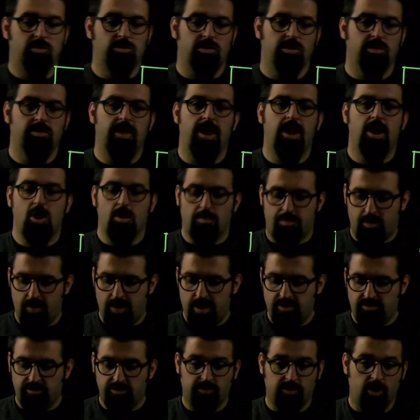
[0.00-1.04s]
to the daily
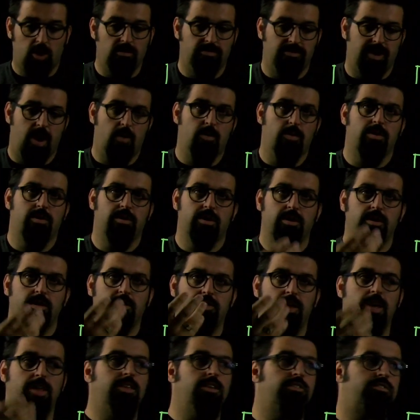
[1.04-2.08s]
operations of our
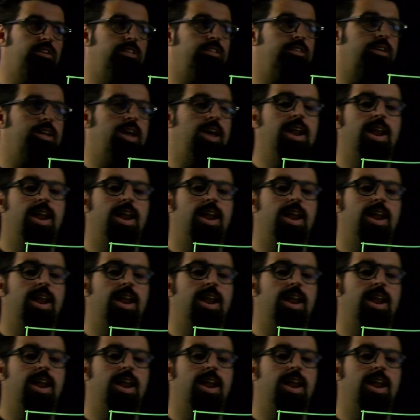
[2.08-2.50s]
data center